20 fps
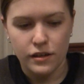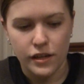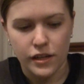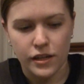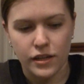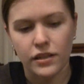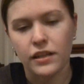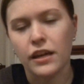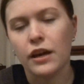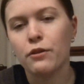
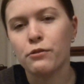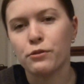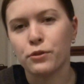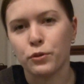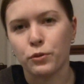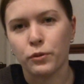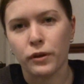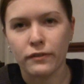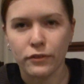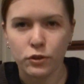It could kill
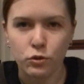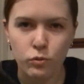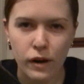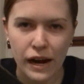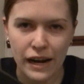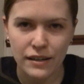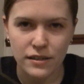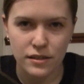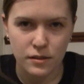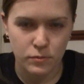you if you
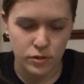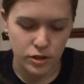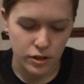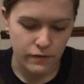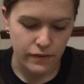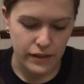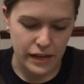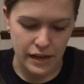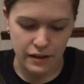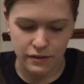whacked someone
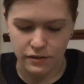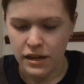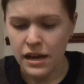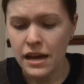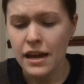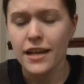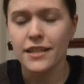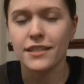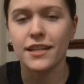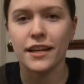over the head.
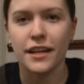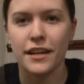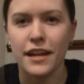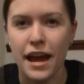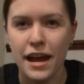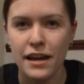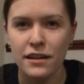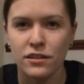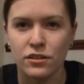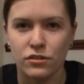It's like an
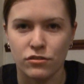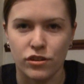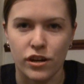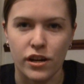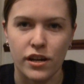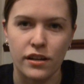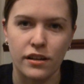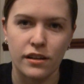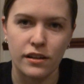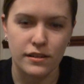
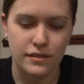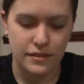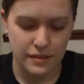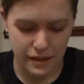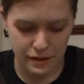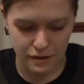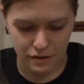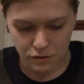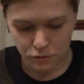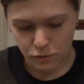ashtray. It's
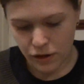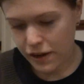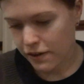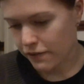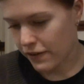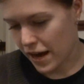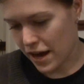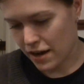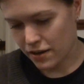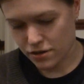the weight
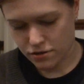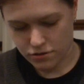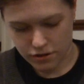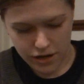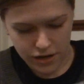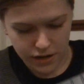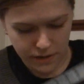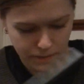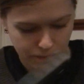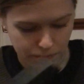of an
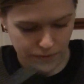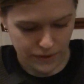ashtray.